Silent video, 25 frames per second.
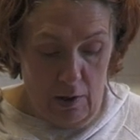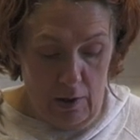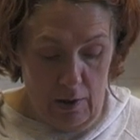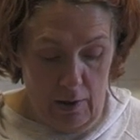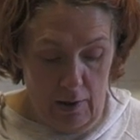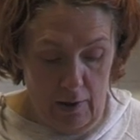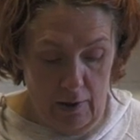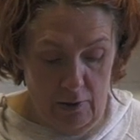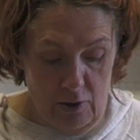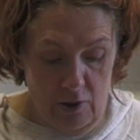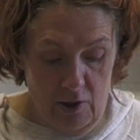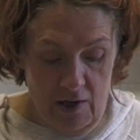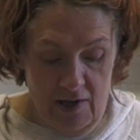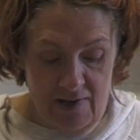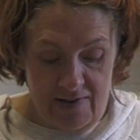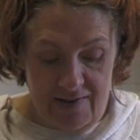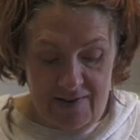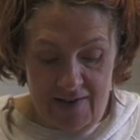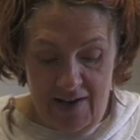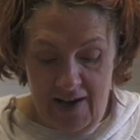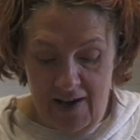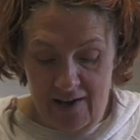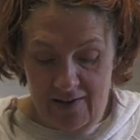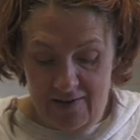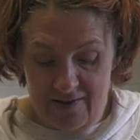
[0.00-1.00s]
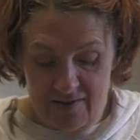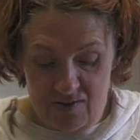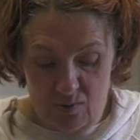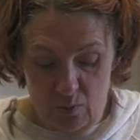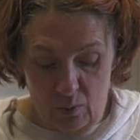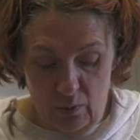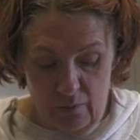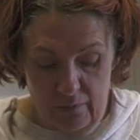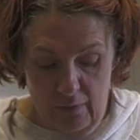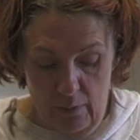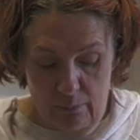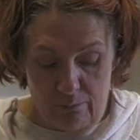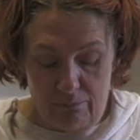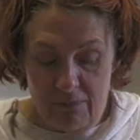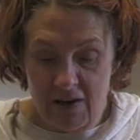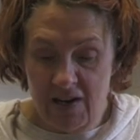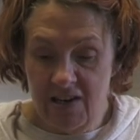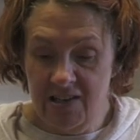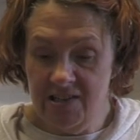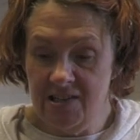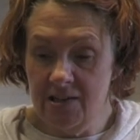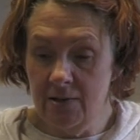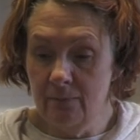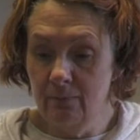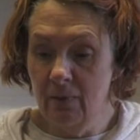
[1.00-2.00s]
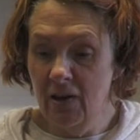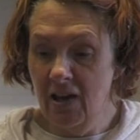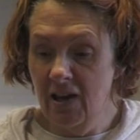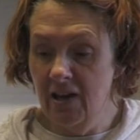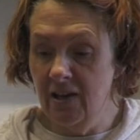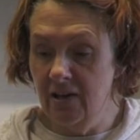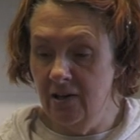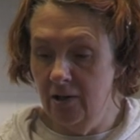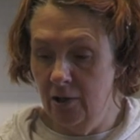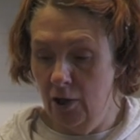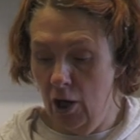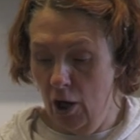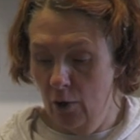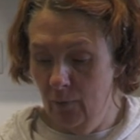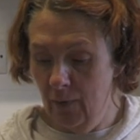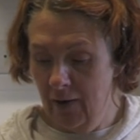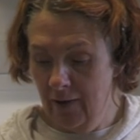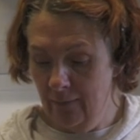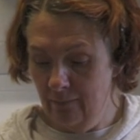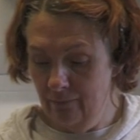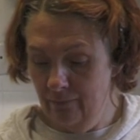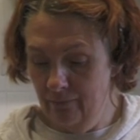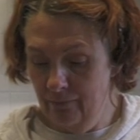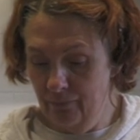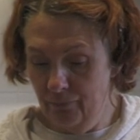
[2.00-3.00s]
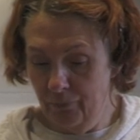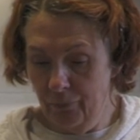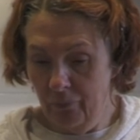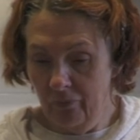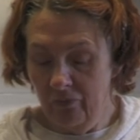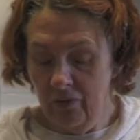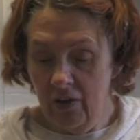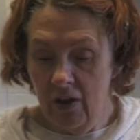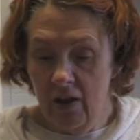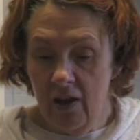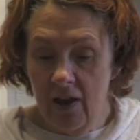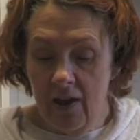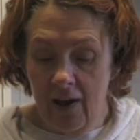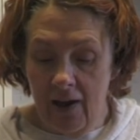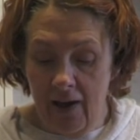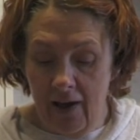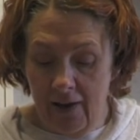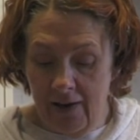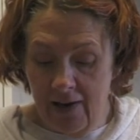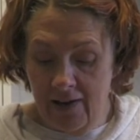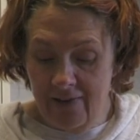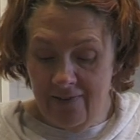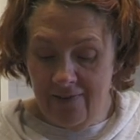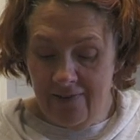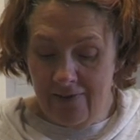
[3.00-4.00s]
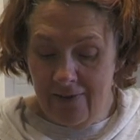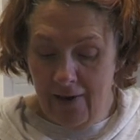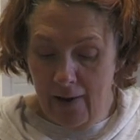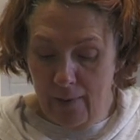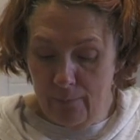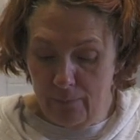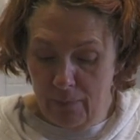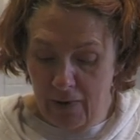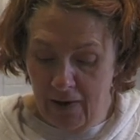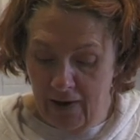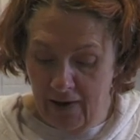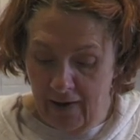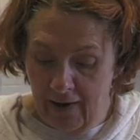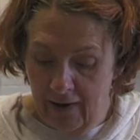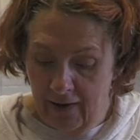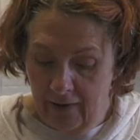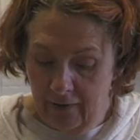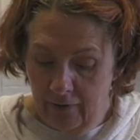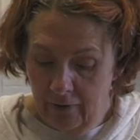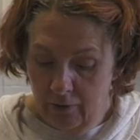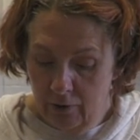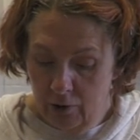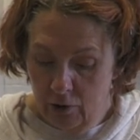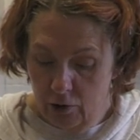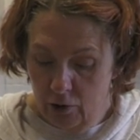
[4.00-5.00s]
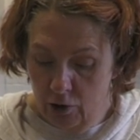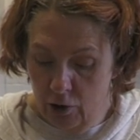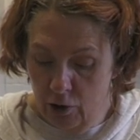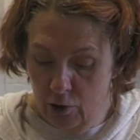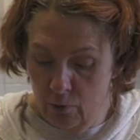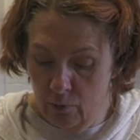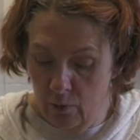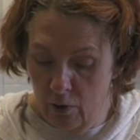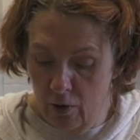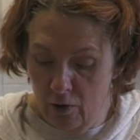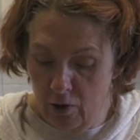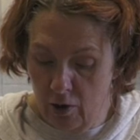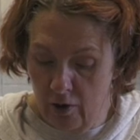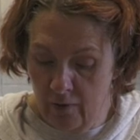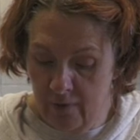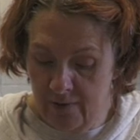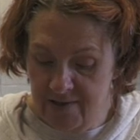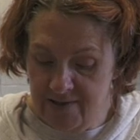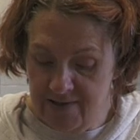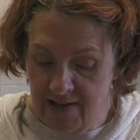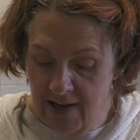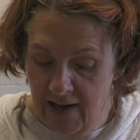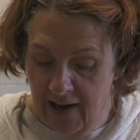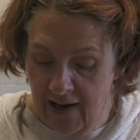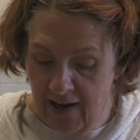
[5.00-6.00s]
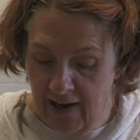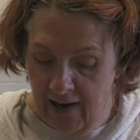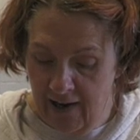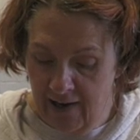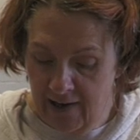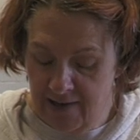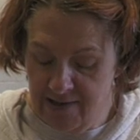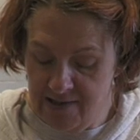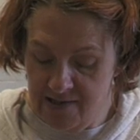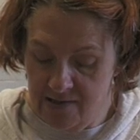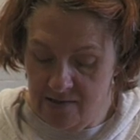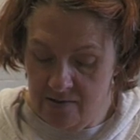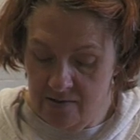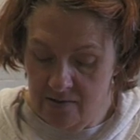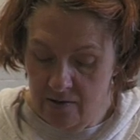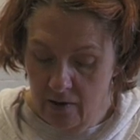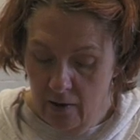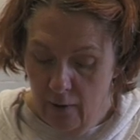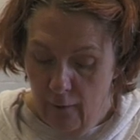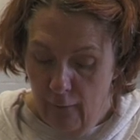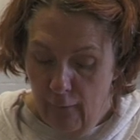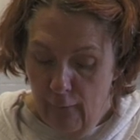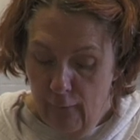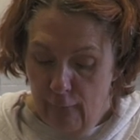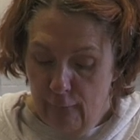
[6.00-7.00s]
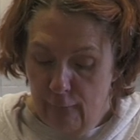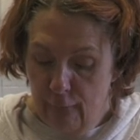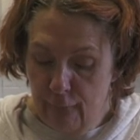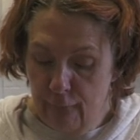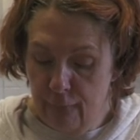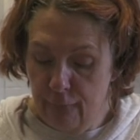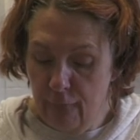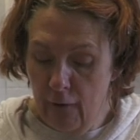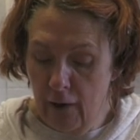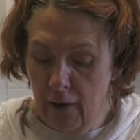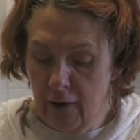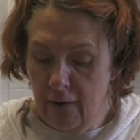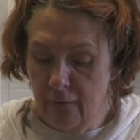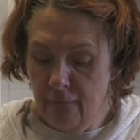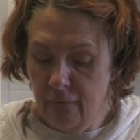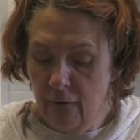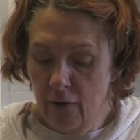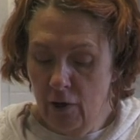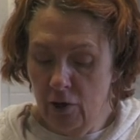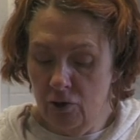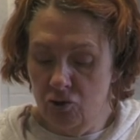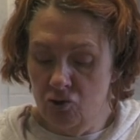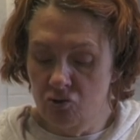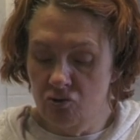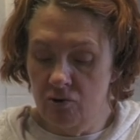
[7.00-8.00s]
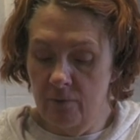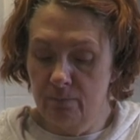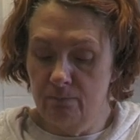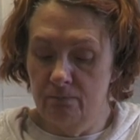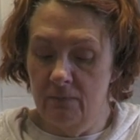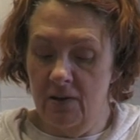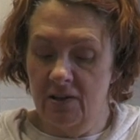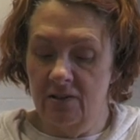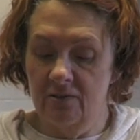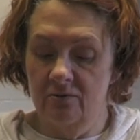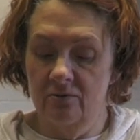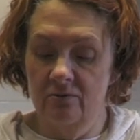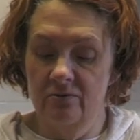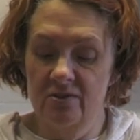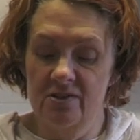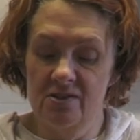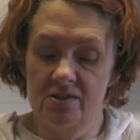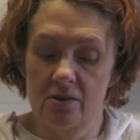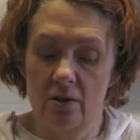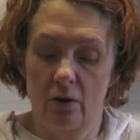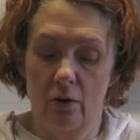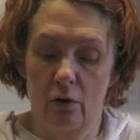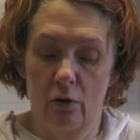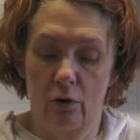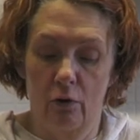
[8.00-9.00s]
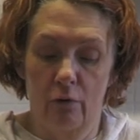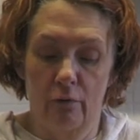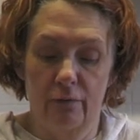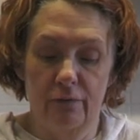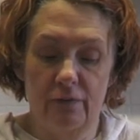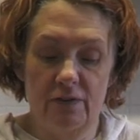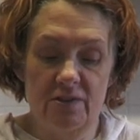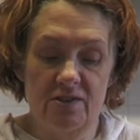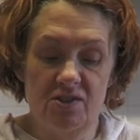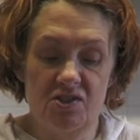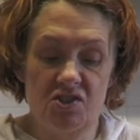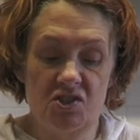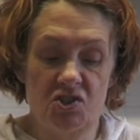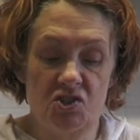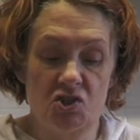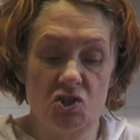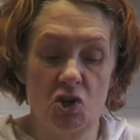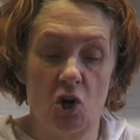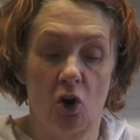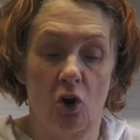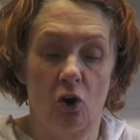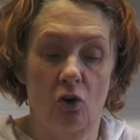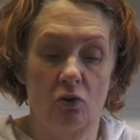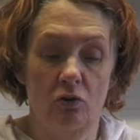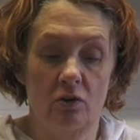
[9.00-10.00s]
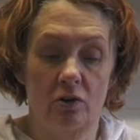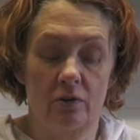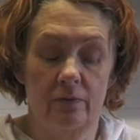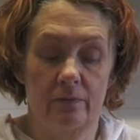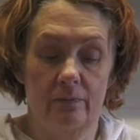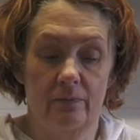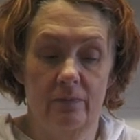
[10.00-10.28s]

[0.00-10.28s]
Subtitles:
and you need to get sort of a medium heat going, and into that pan you are going to add 500 ml of stock.